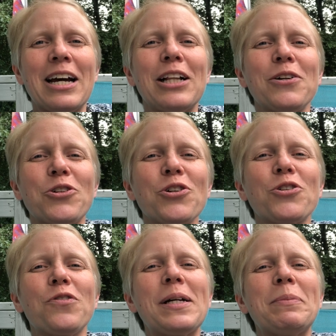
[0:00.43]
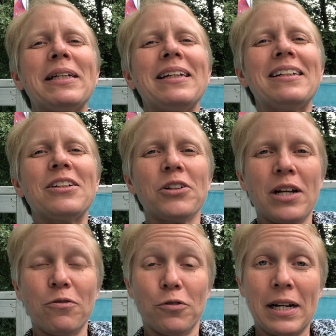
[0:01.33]
Hello, church family and
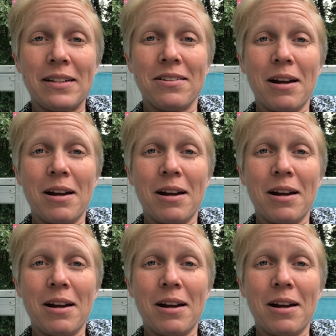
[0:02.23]
internet friends.